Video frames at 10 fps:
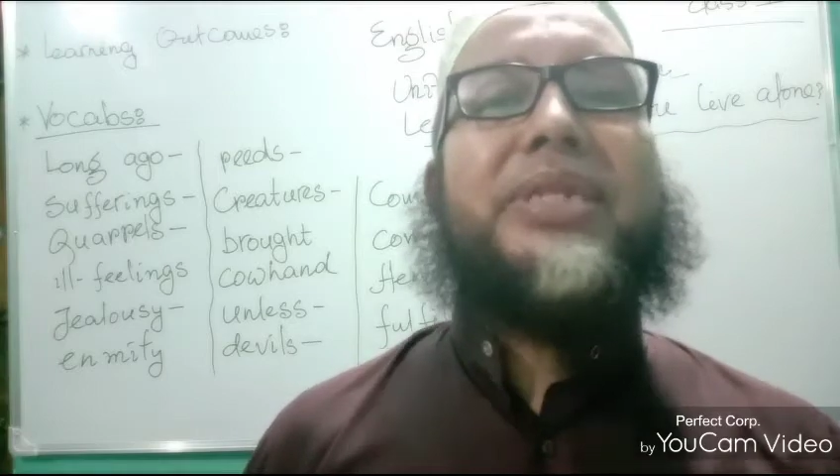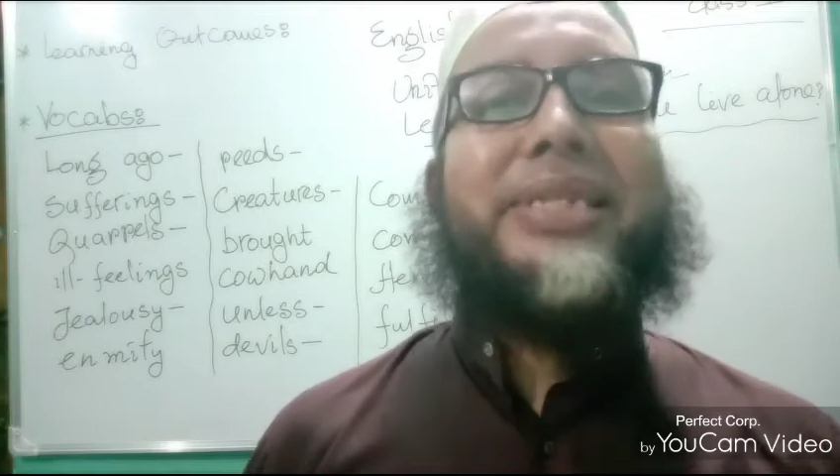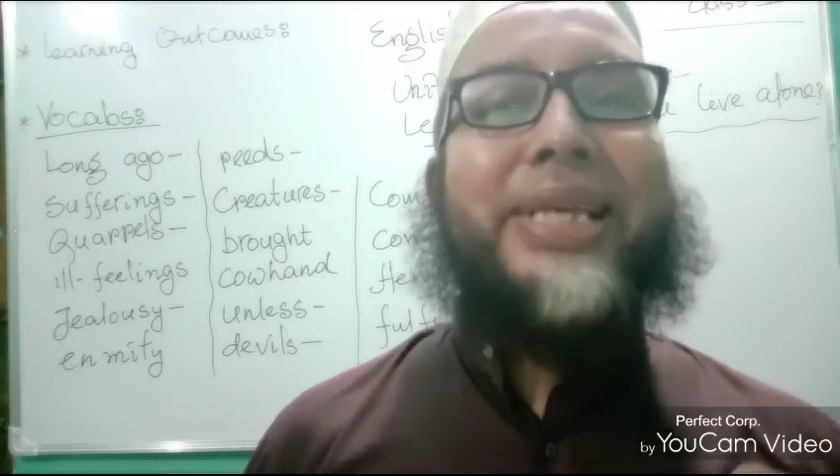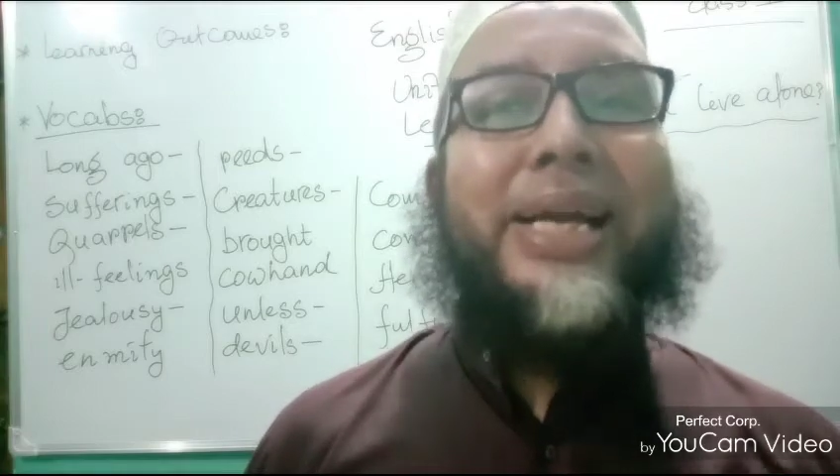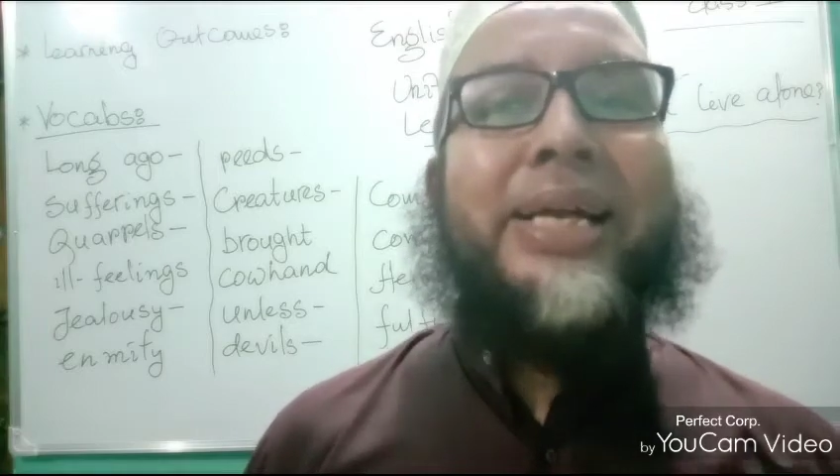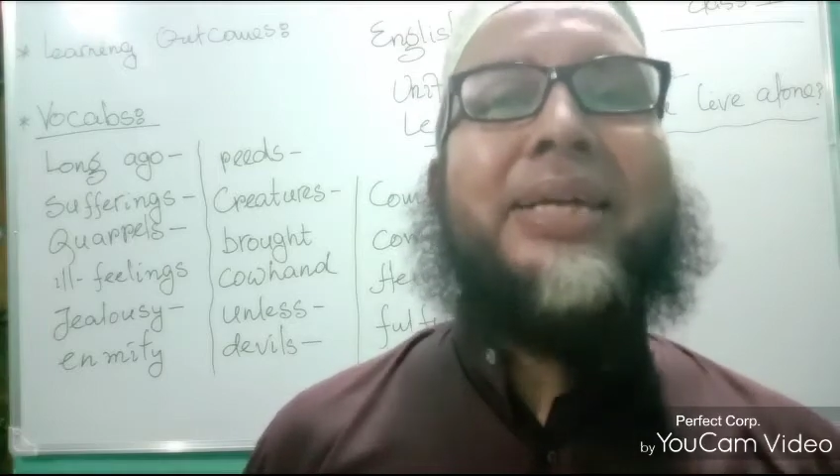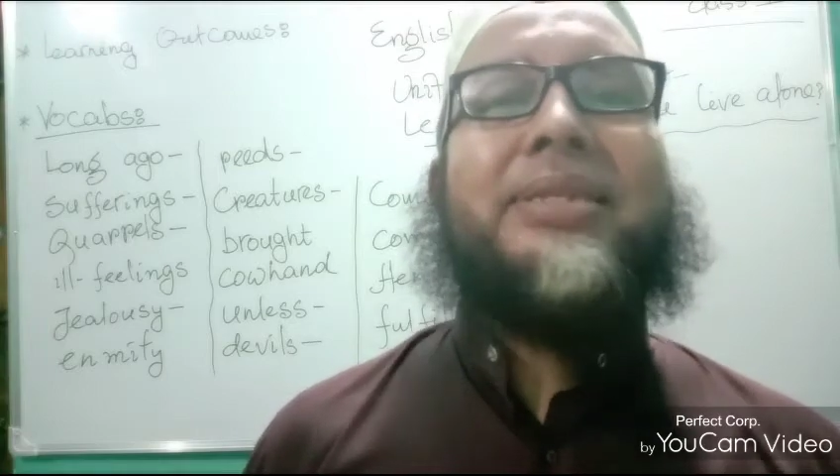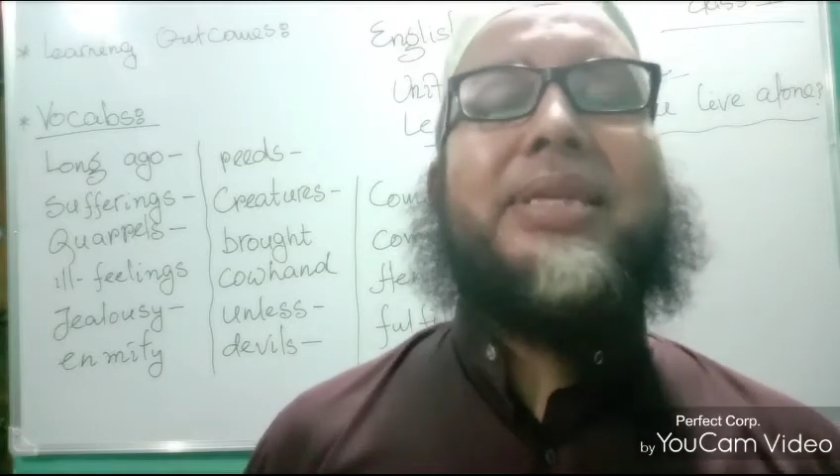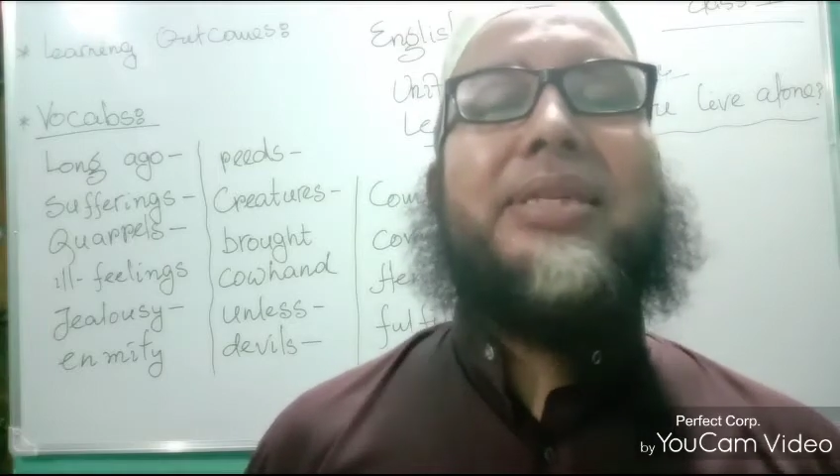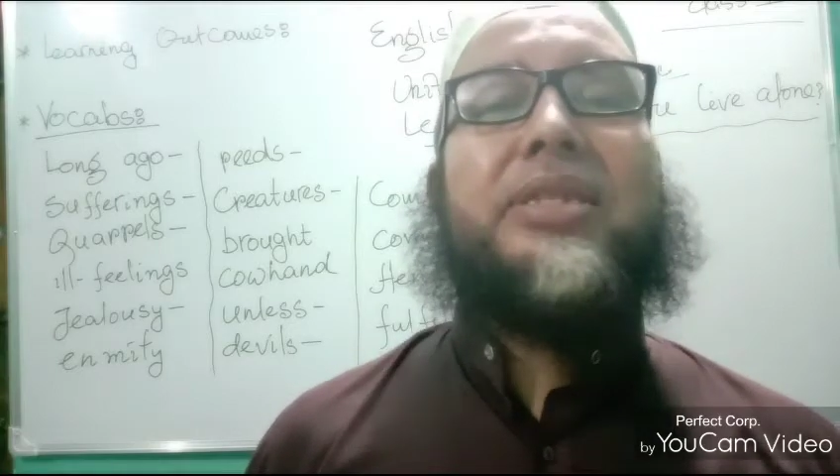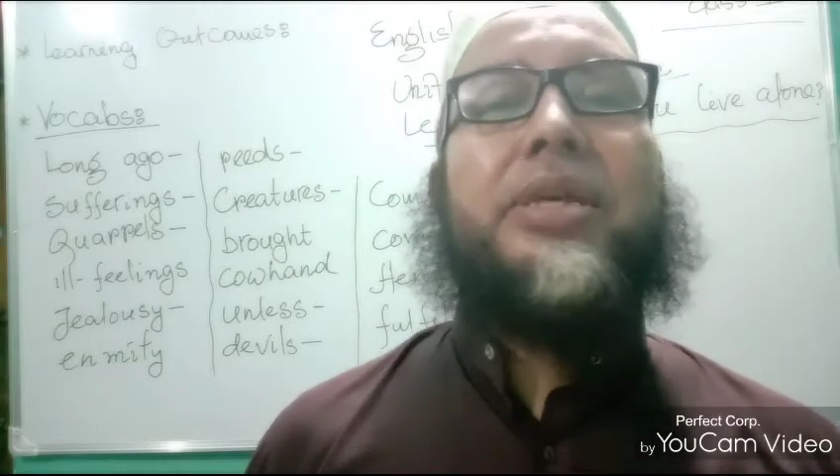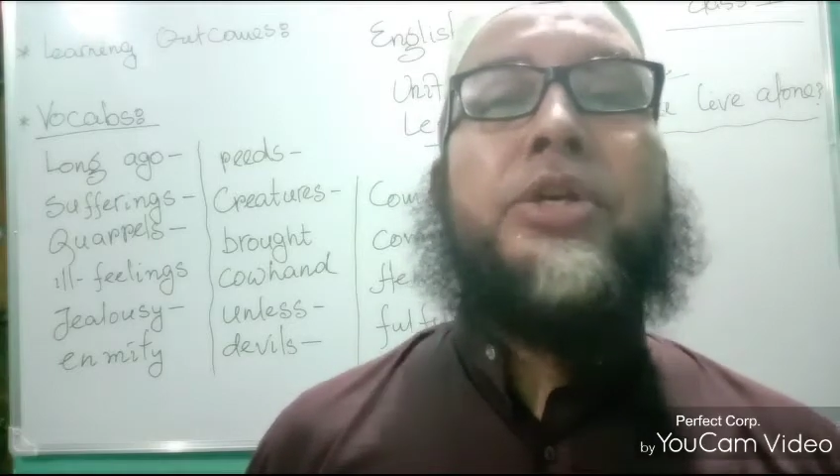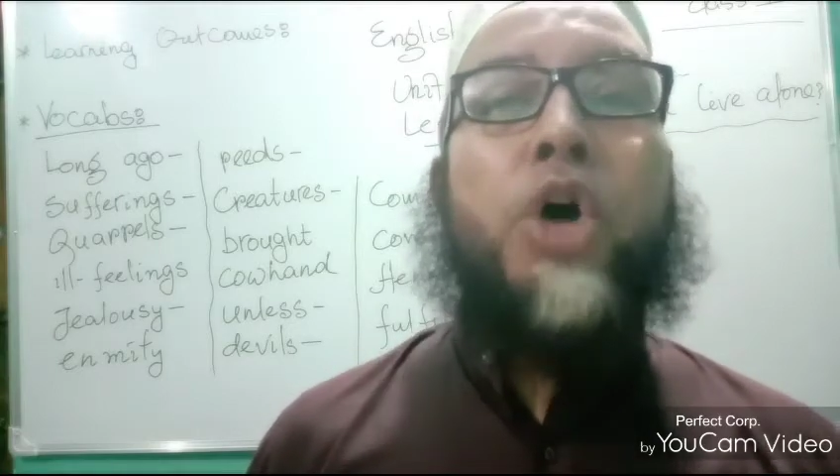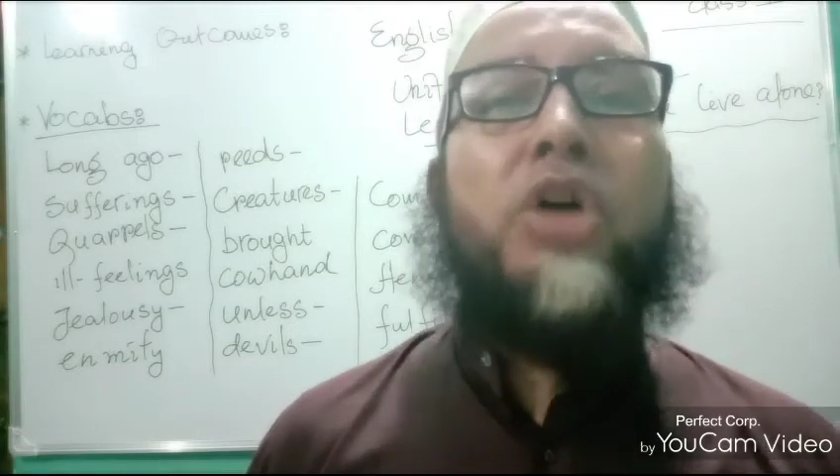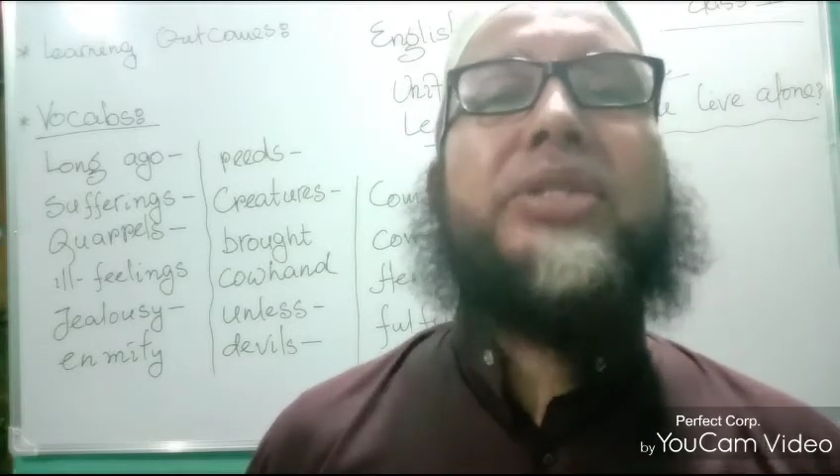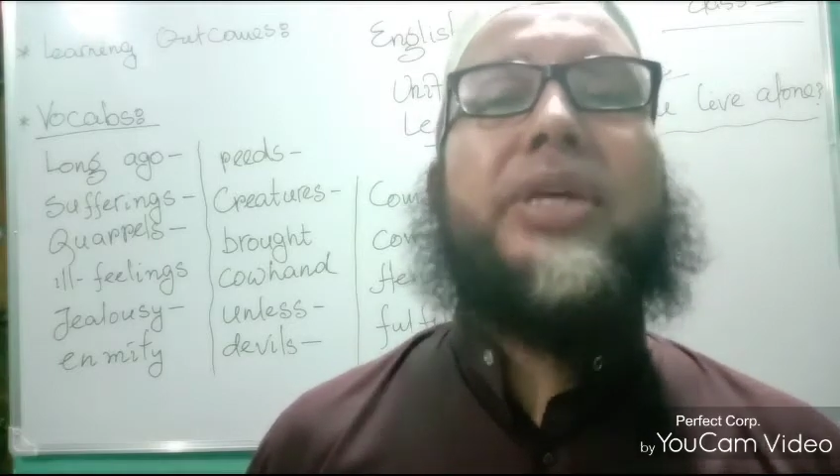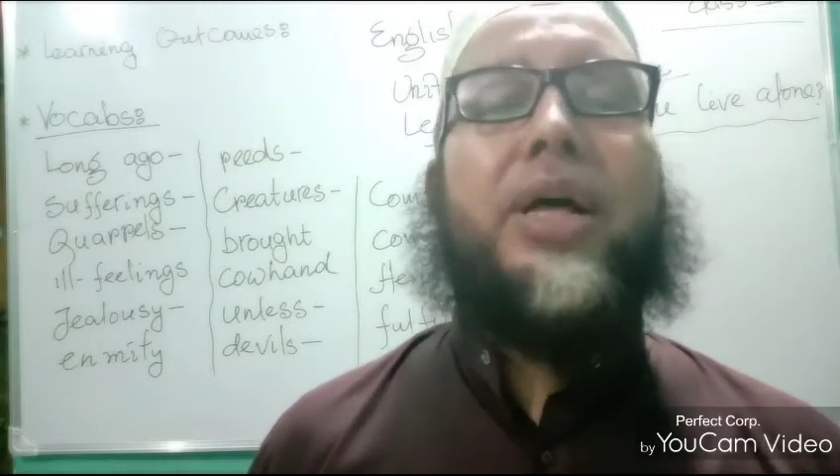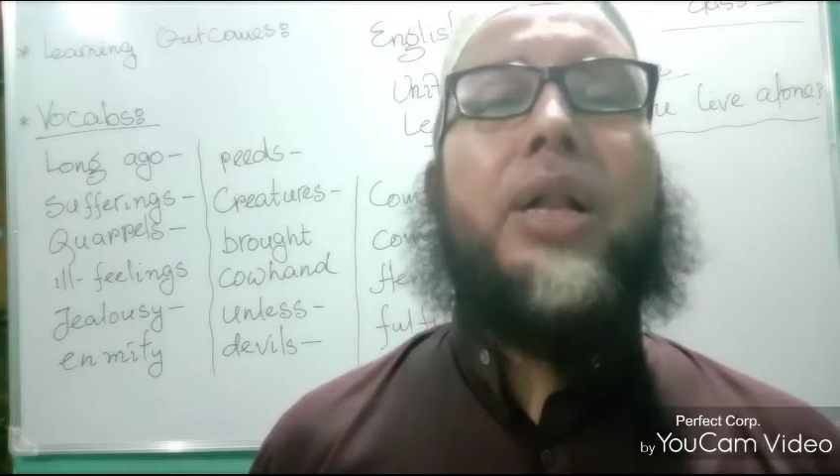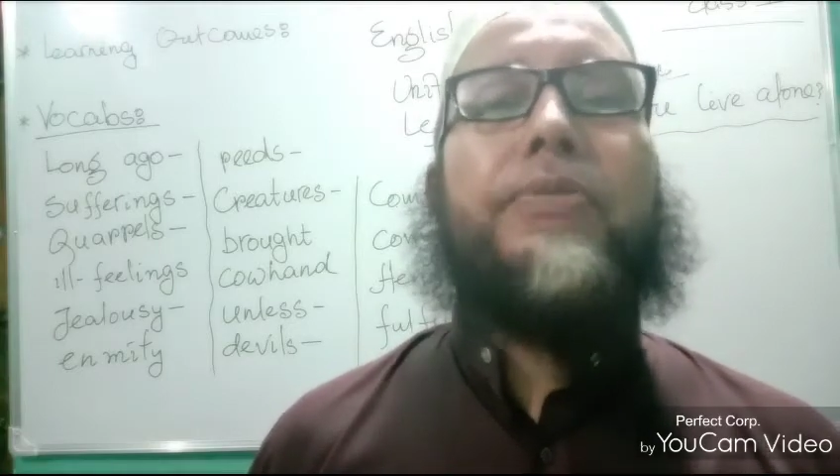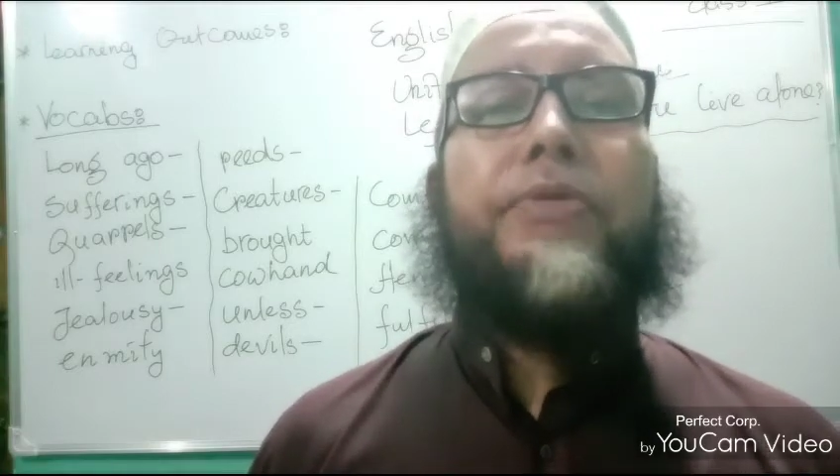sentences
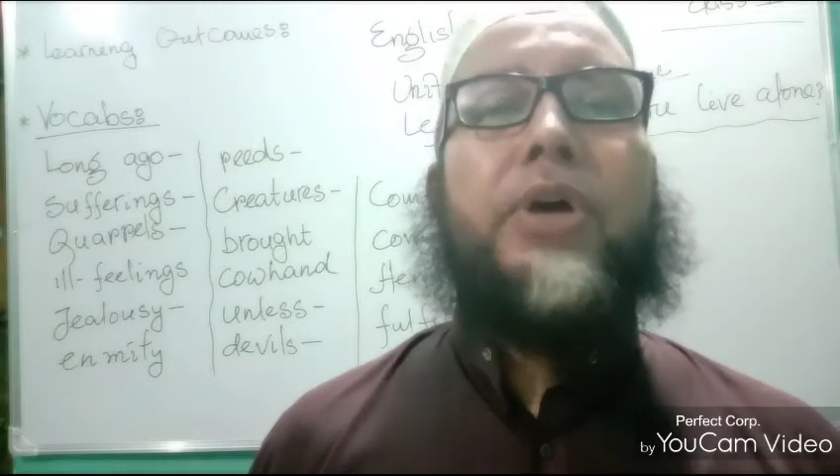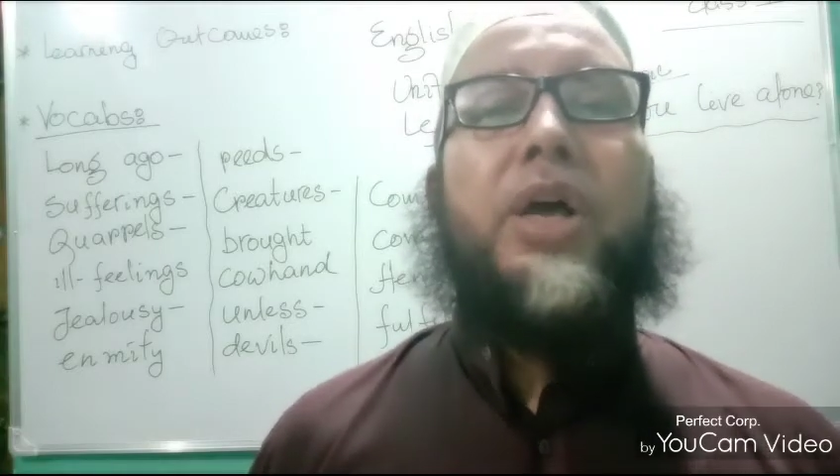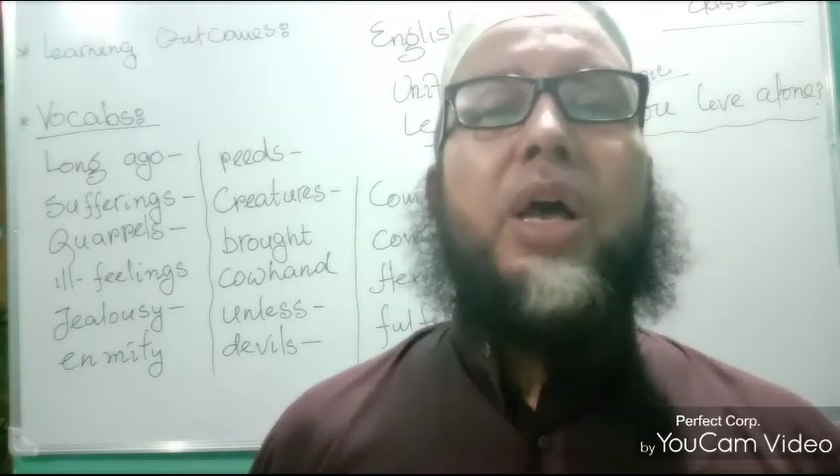yourself,